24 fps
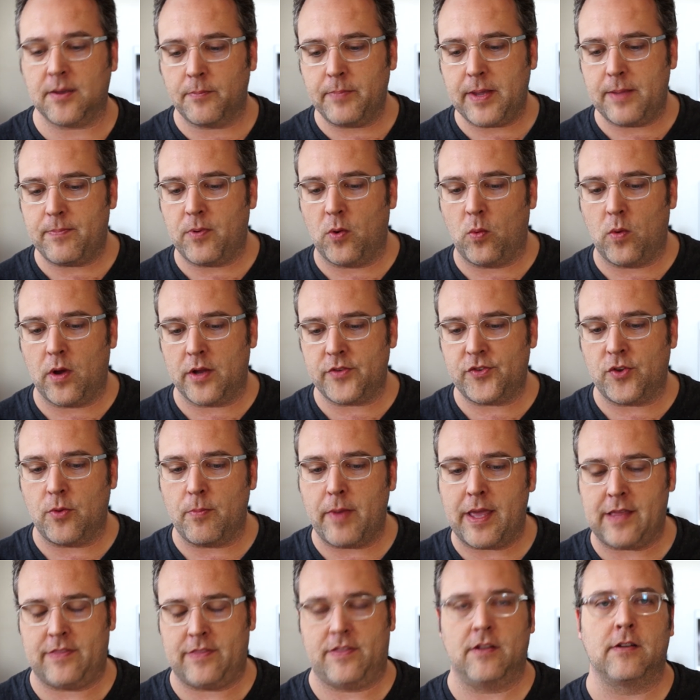Some people want
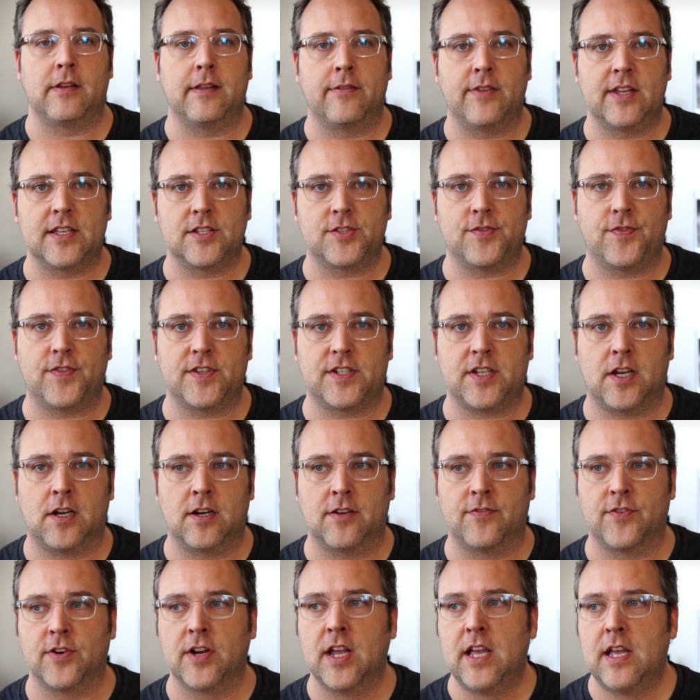to make their living as a
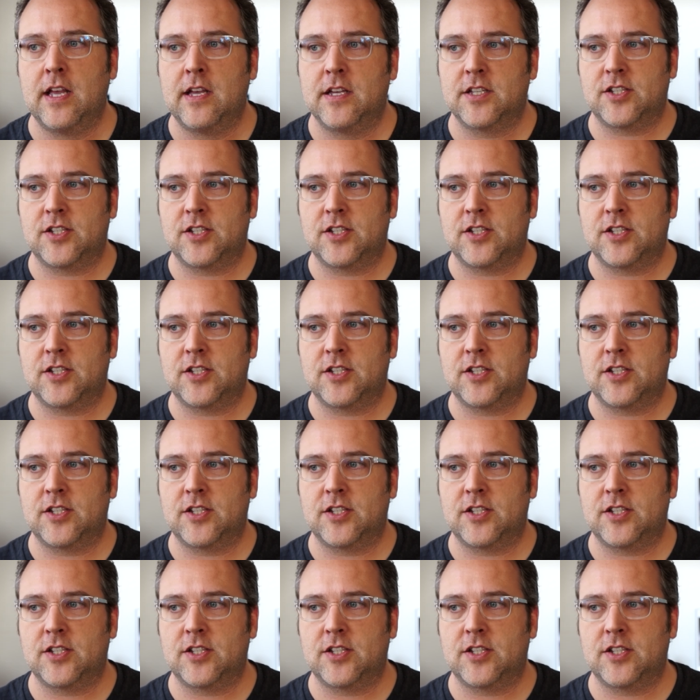photographer.